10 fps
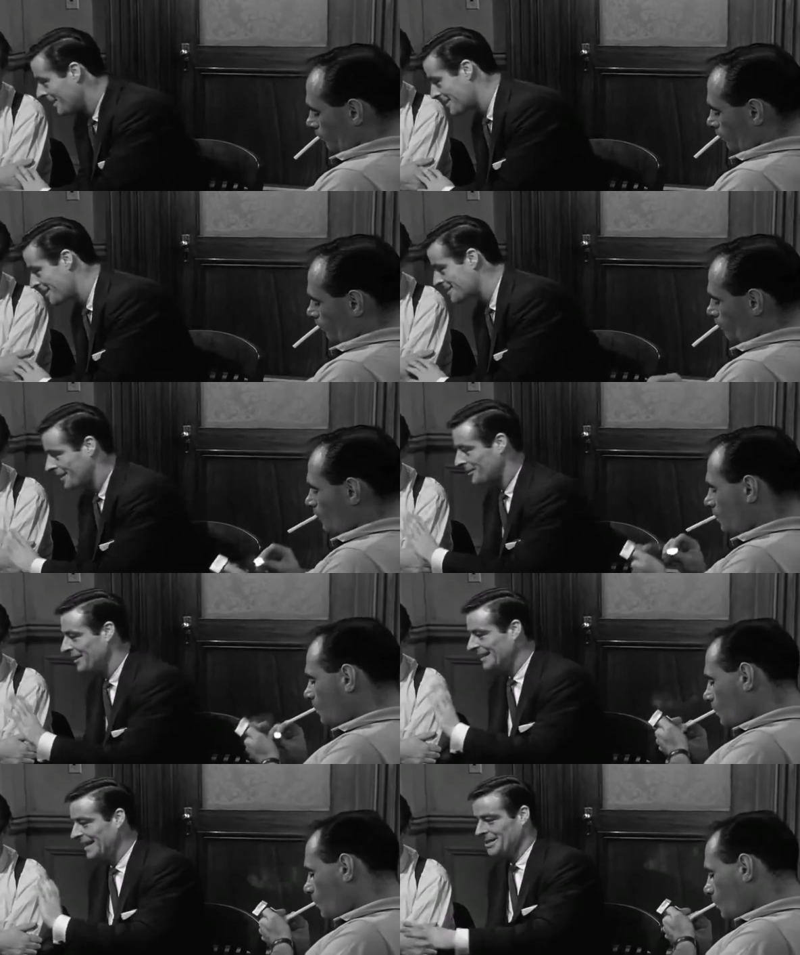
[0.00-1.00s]
Speaker 1: Guy. Yeah, yeah, yeah.
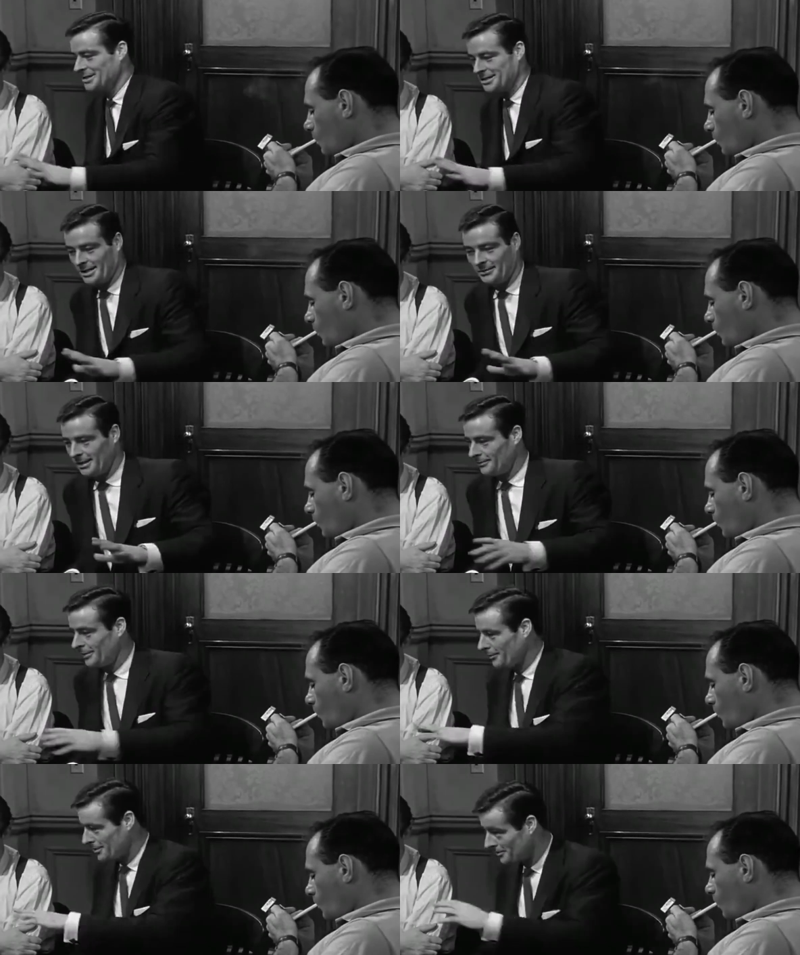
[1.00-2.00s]
Mm. The one that is
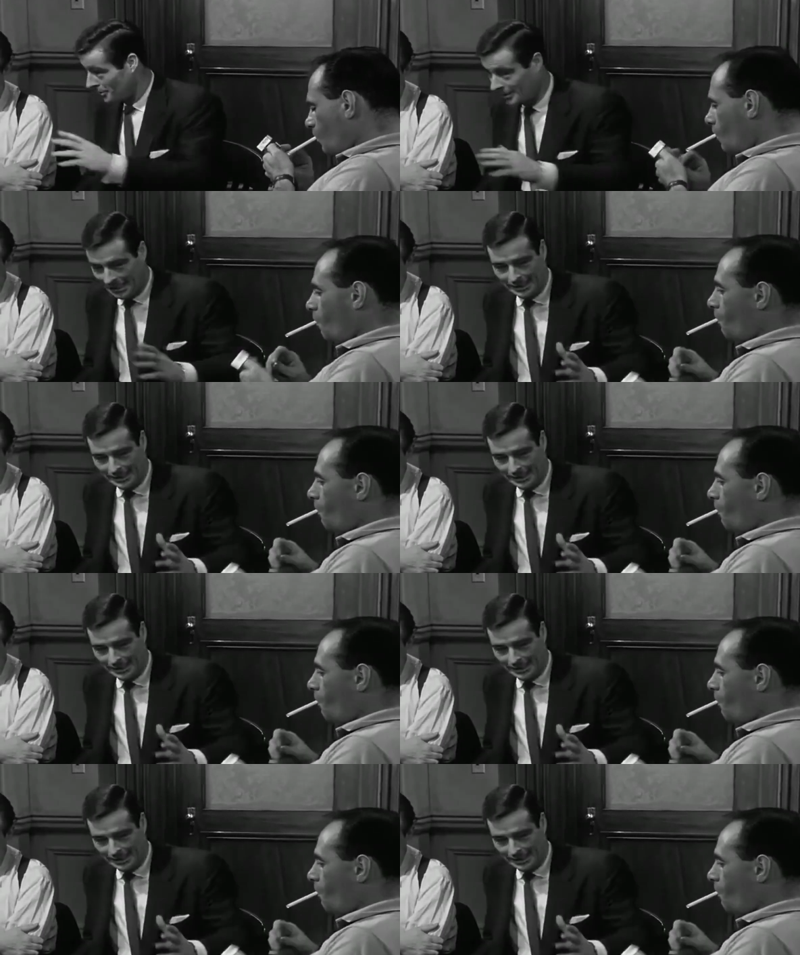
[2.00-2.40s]
sitting